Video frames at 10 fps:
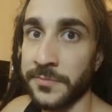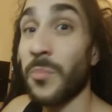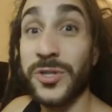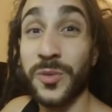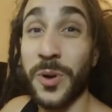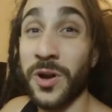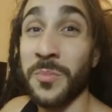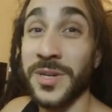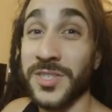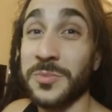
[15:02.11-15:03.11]
But your opponent
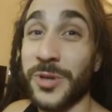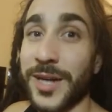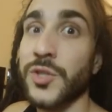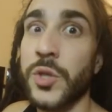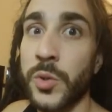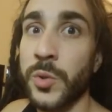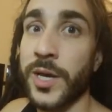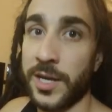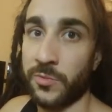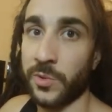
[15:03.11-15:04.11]
must subtract 2 to
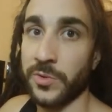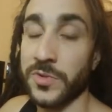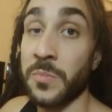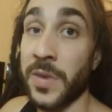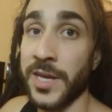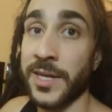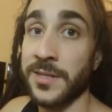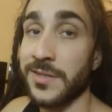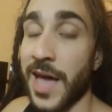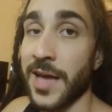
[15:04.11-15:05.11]
hit rolls made
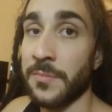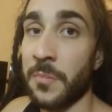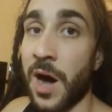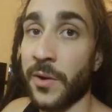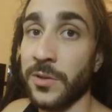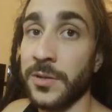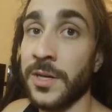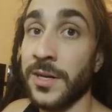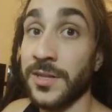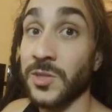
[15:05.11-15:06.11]
against that model
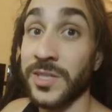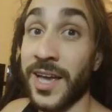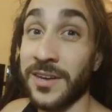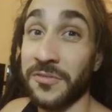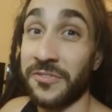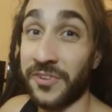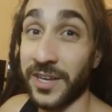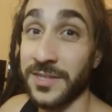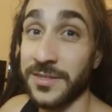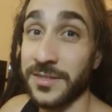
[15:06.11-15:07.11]
until the end of the
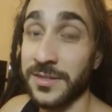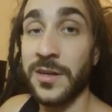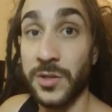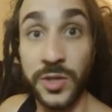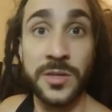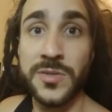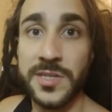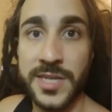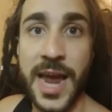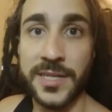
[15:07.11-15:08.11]
phase. You can use
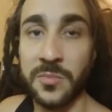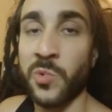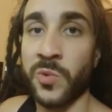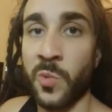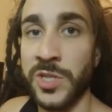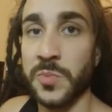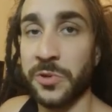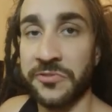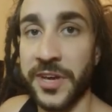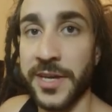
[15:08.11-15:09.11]
this tactic more than once
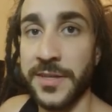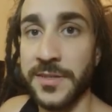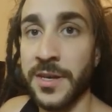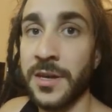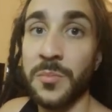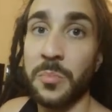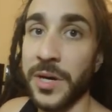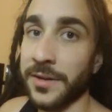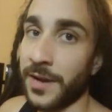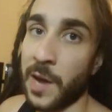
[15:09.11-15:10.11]
per phase,
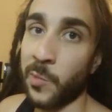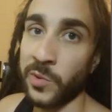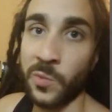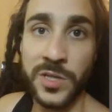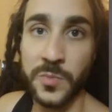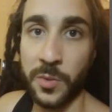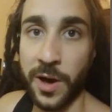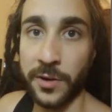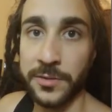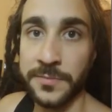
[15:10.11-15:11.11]
but not more than once per
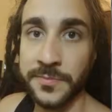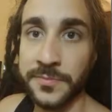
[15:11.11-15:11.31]
model.